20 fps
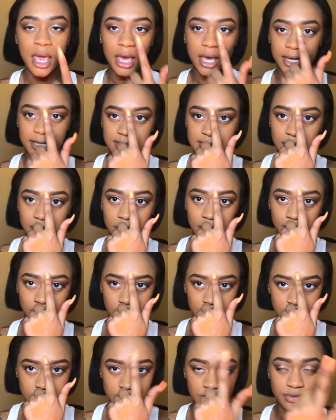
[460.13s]
and some people
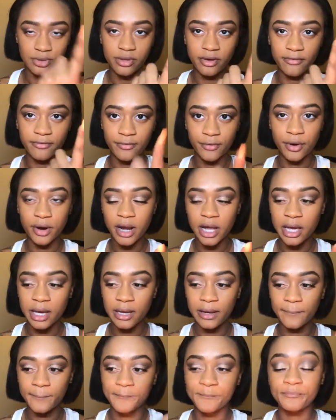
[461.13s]
also do their
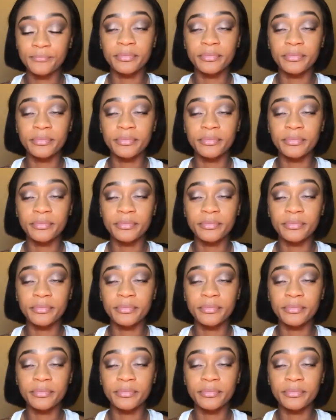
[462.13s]
forehead.